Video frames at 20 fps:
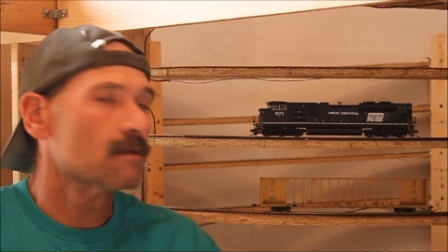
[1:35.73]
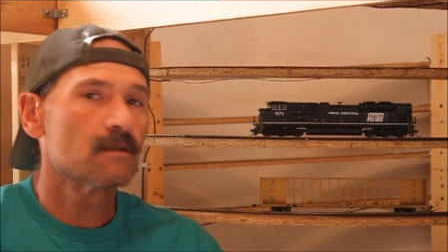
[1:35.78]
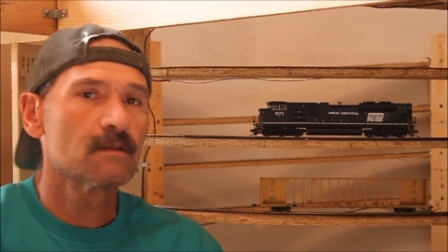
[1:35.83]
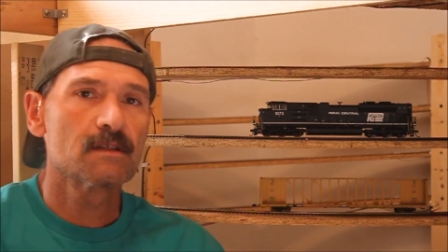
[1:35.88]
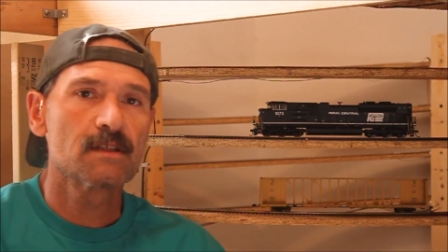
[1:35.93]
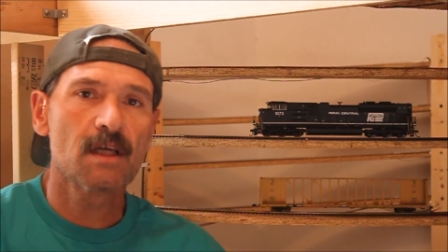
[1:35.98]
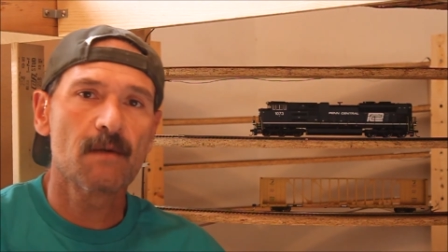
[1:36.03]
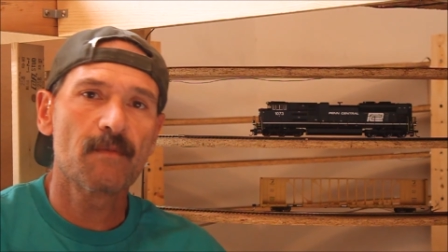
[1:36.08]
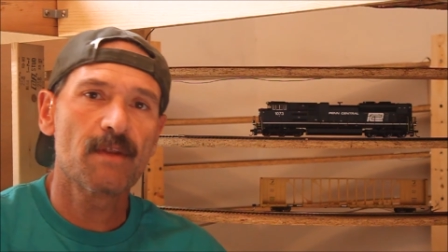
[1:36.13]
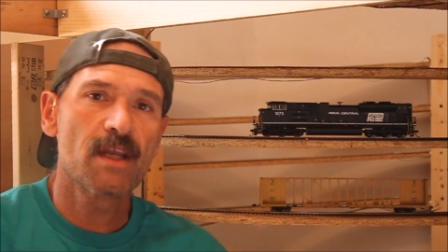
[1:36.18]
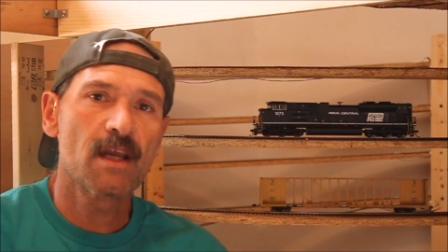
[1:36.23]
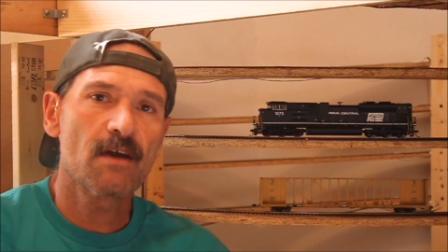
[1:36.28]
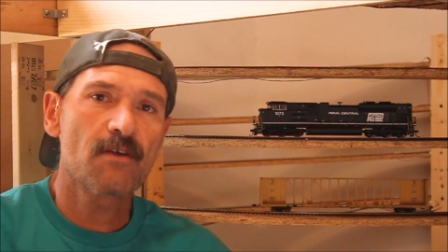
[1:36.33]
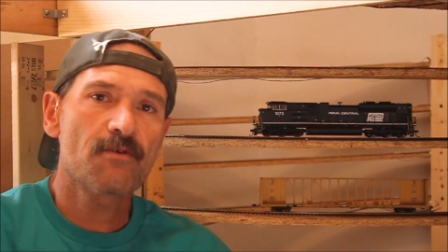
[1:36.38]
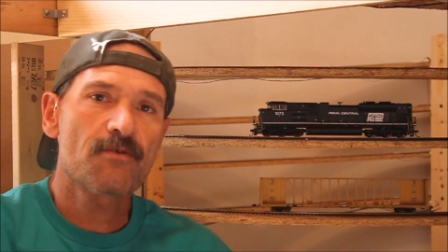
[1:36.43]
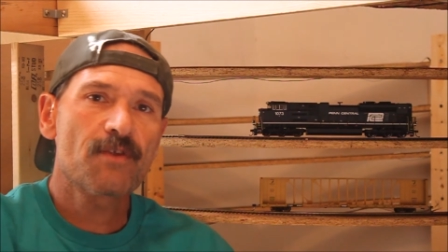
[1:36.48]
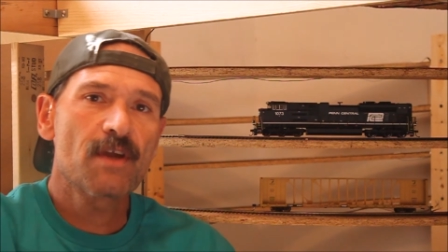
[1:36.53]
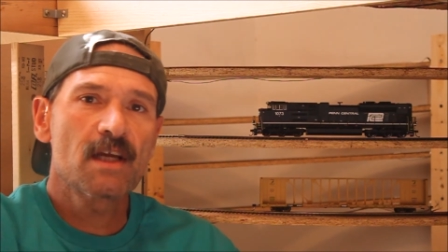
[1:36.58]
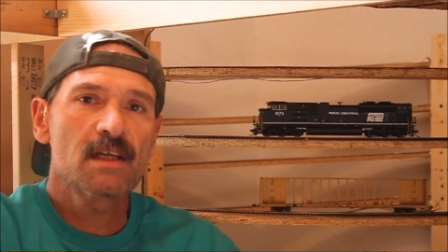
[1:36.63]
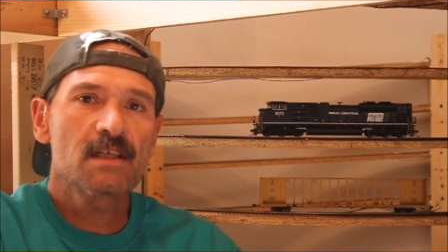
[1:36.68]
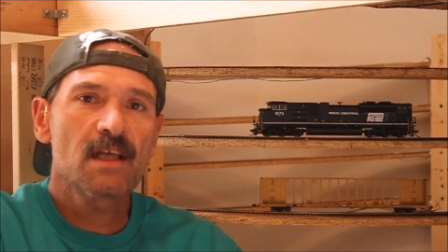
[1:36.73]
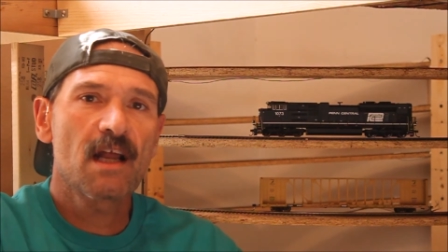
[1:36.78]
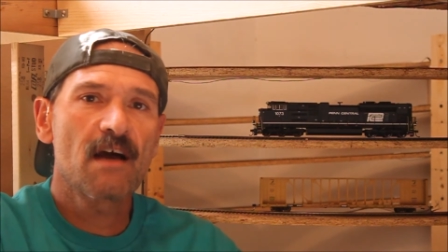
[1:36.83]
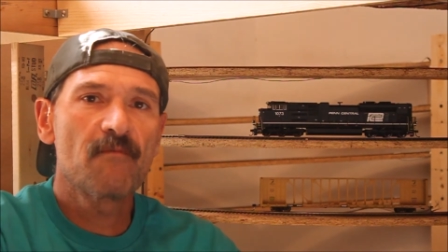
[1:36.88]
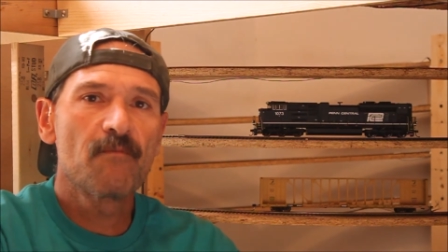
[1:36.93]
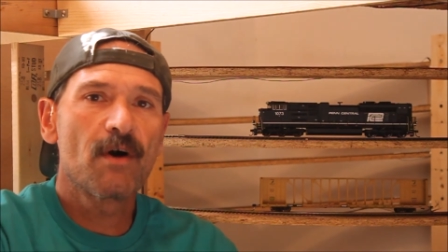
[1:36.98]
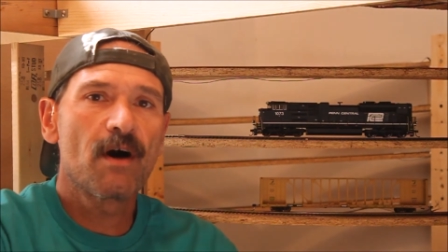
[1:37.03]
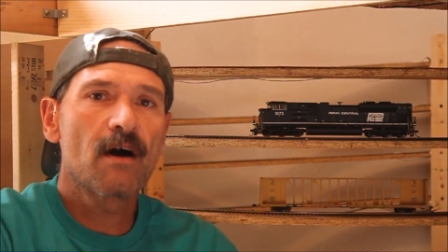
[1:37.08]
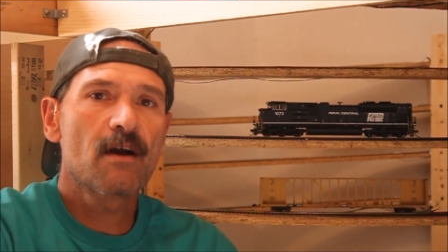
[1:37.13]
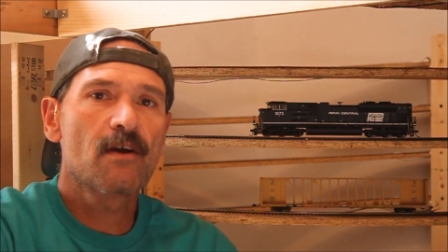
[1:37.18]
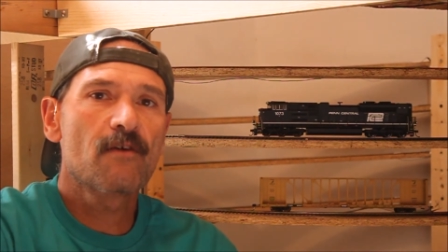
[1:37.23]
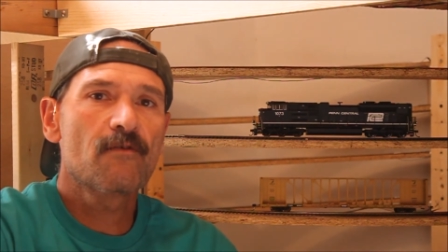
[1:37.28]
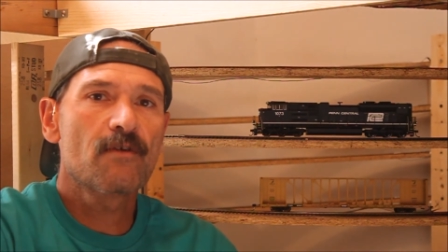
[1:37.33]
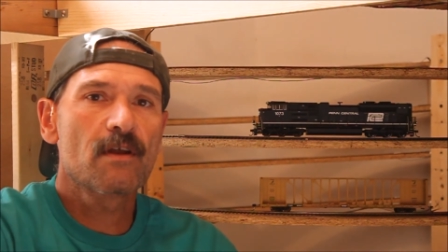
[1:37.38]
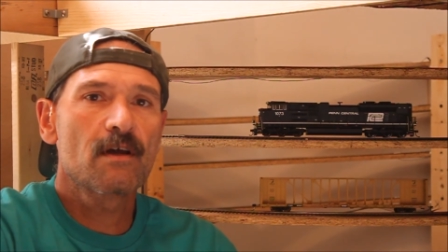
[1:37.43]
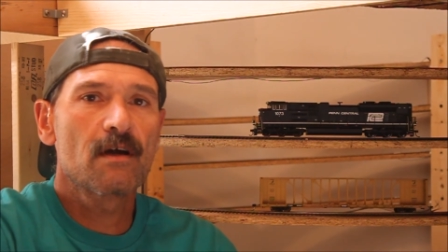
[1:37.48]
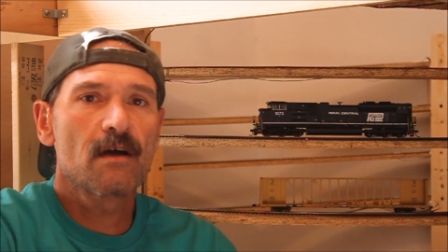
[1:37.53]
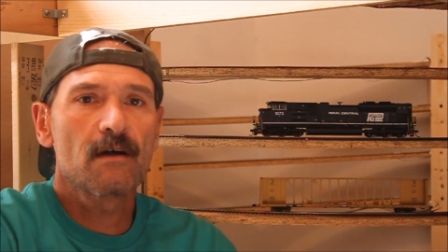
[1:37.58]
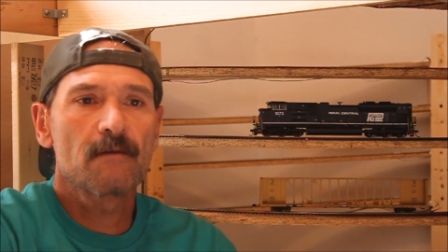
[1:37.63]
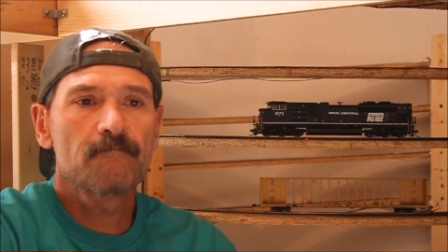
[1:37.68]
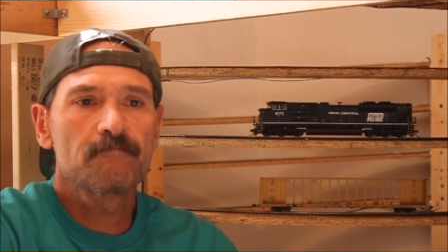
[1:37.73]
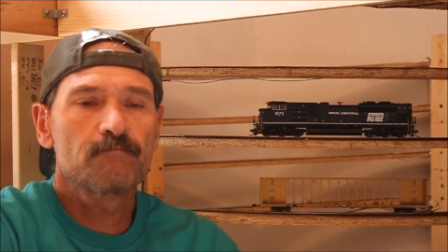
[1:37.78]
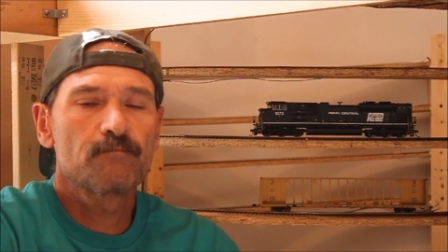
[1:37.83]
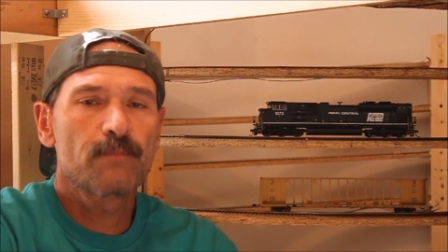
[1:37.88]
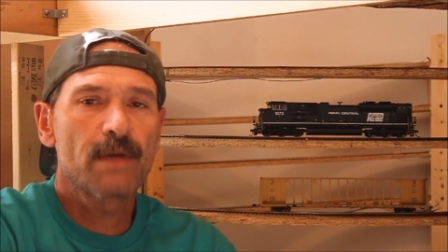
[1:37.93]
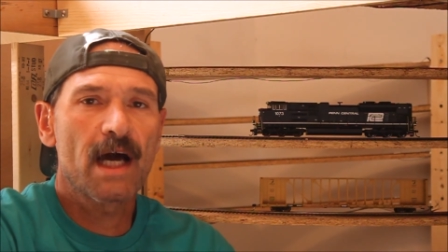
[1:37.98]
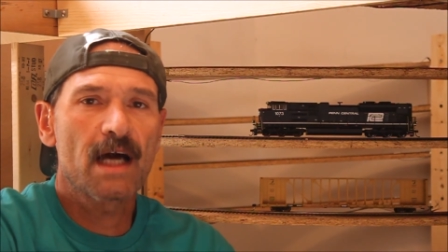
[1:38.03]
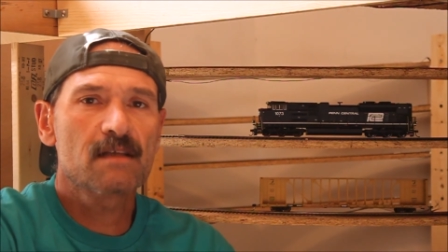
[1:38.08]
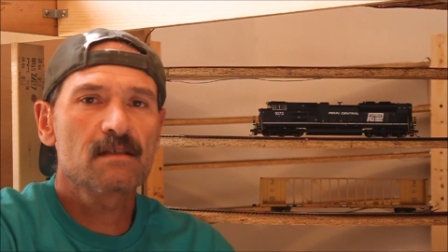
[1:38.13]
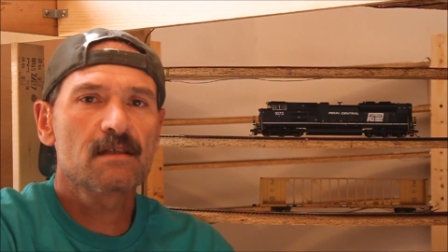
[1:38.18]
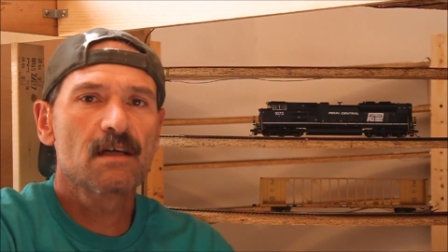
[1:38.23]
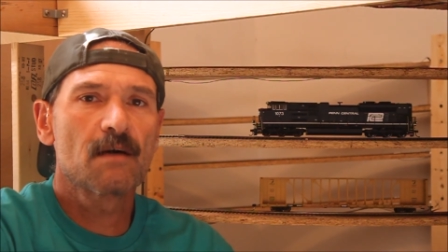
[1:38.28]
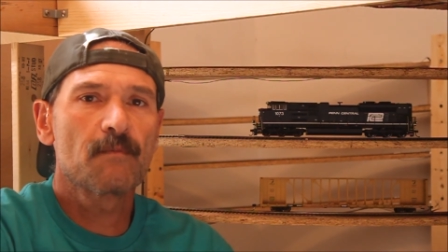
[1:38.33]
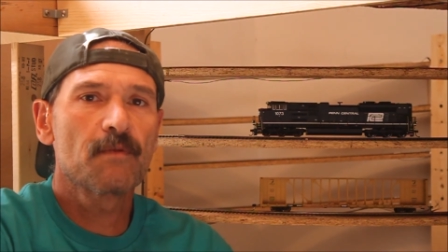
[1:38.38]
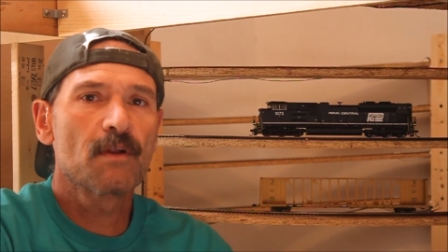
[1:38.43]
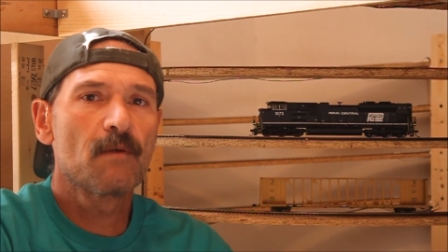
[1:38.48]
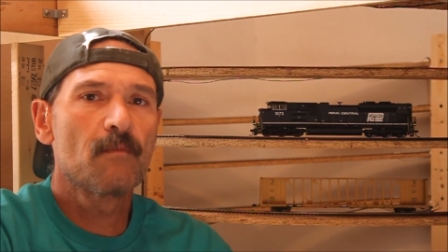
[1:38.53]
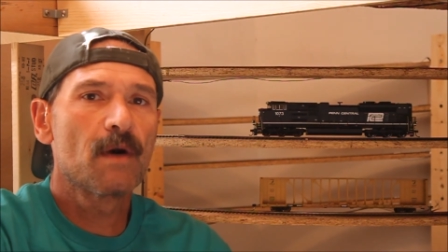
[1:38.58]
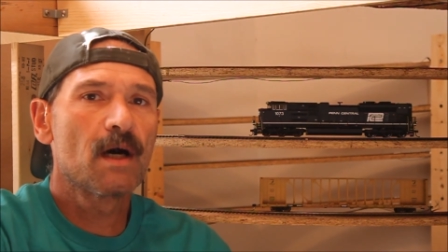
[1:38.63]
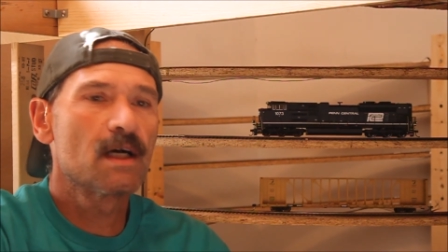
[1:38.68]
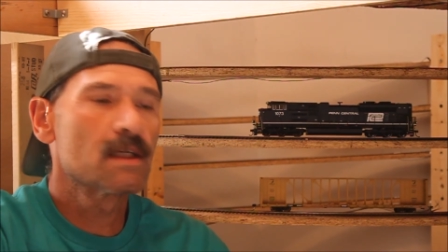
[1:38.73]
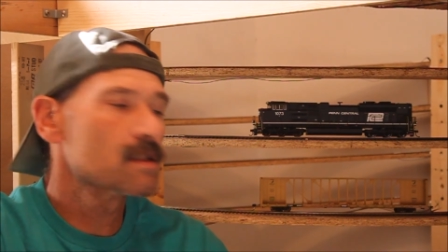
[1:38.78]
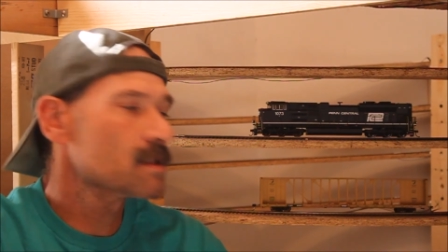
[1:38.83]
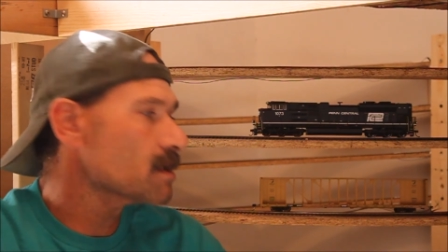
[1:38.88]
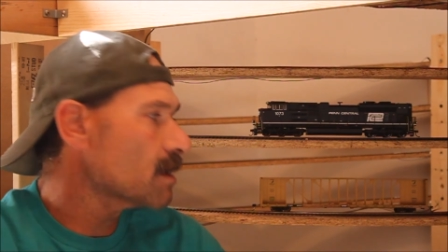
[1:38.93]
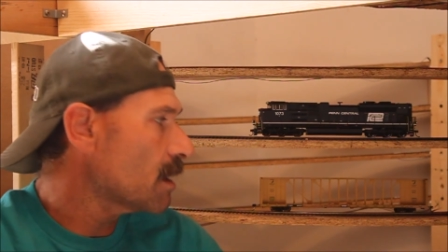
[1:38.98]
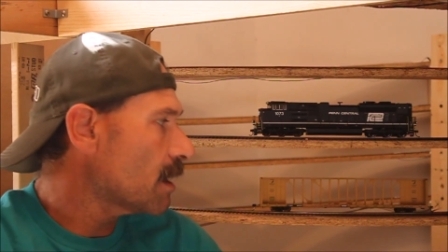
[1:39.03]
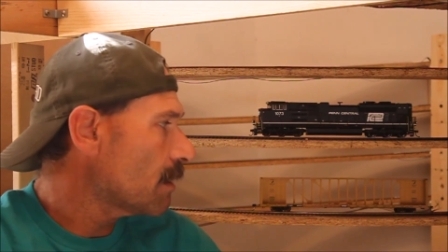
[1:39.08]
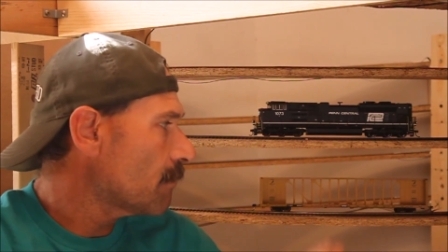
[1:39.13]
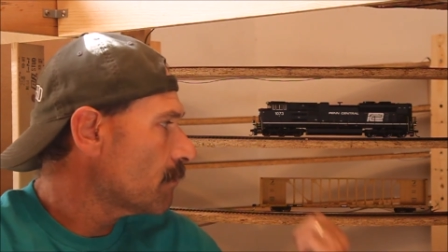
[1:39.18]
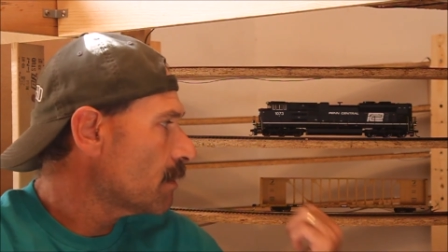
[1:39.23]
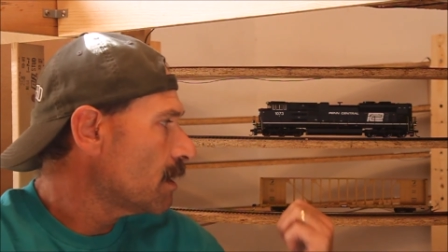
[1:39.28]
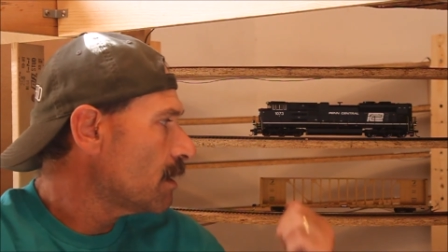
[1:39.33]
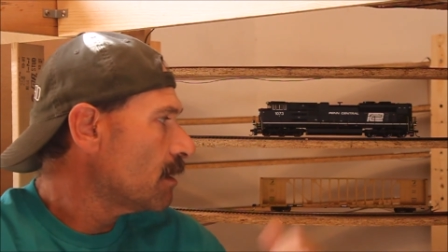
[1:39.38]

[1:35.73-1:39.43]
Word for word: Some of the other things that I bought over the past couple of months, I